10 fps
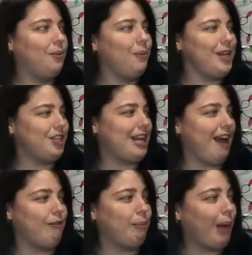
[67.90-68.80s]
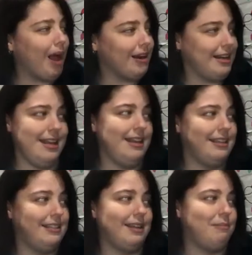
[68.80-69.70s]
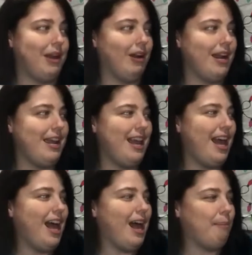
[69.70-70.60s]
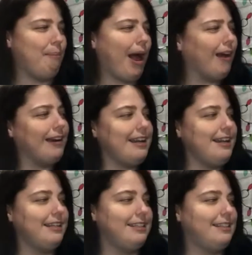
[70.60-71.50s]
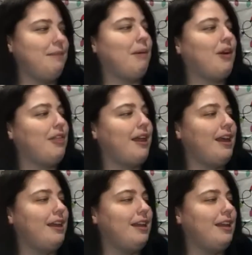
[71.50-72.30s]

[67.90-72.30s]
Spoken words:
"We should have a party," said Mary. "A party," said Martha.